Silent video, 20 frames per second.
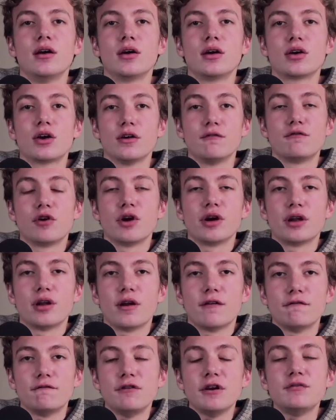converted
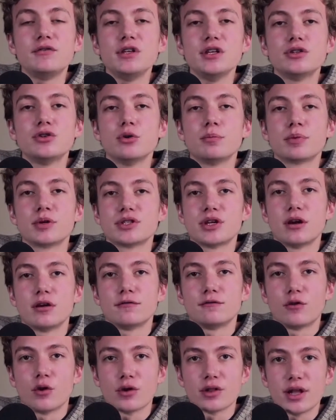on 52% of
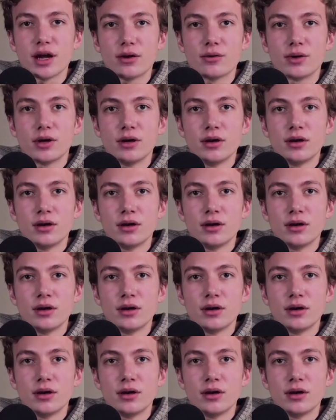fourth down.